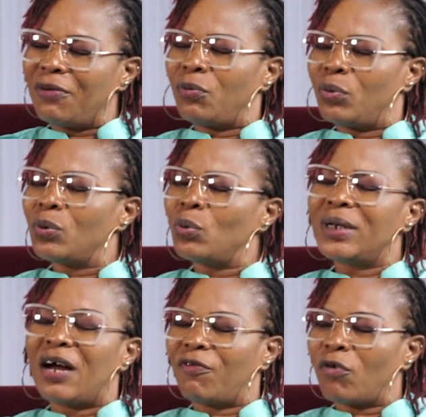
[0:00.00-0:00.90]
would
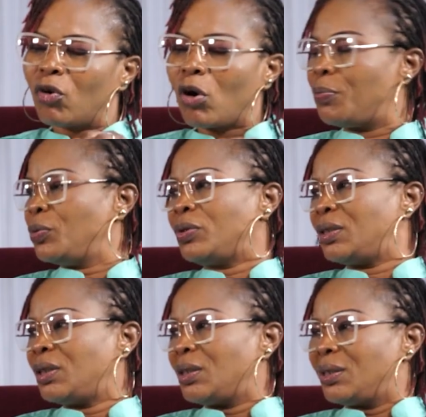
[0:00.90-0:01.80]
have crumbled
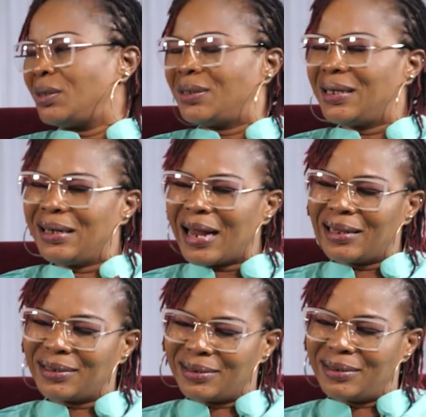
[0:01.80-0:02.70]

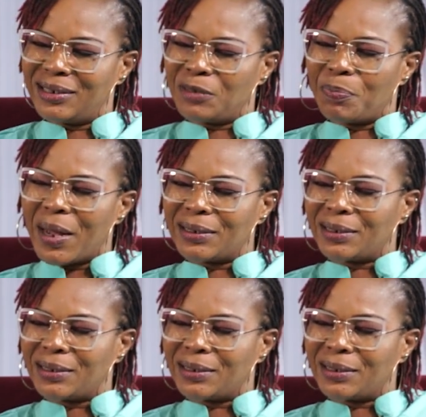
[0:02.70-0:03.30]
this past